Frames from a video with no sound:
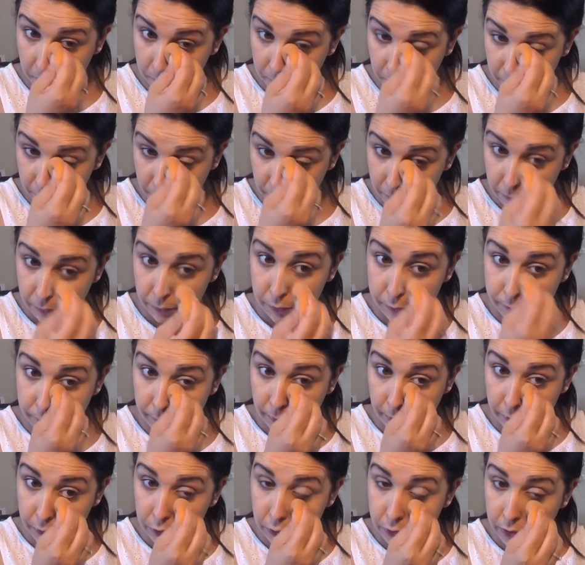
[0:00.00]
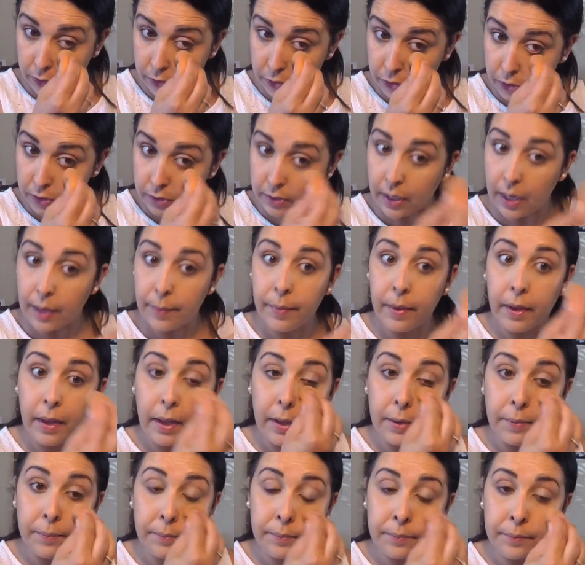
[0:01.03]
Miracle sponge and just dab it
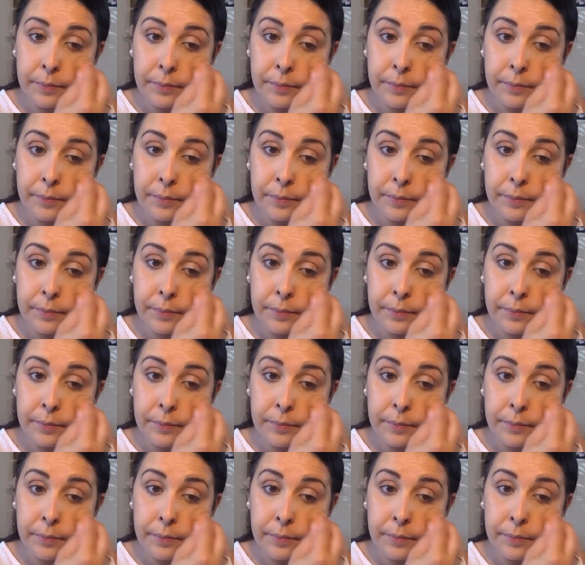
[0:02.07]
in